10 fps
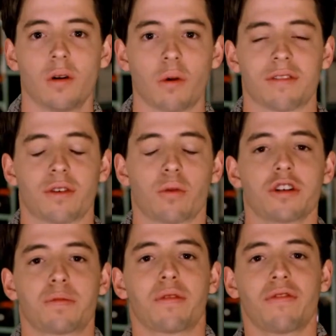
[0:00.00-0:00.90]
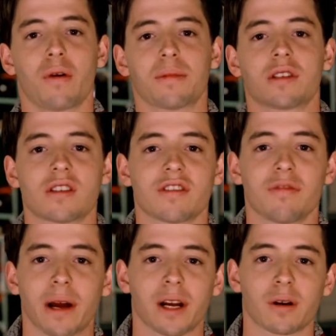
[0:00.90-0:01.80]
One of the worst performances
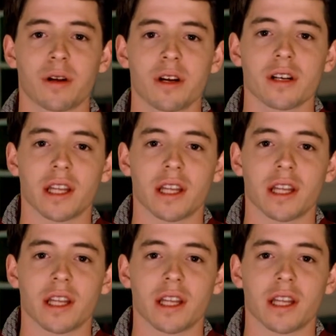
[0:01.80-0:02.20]
of my career, and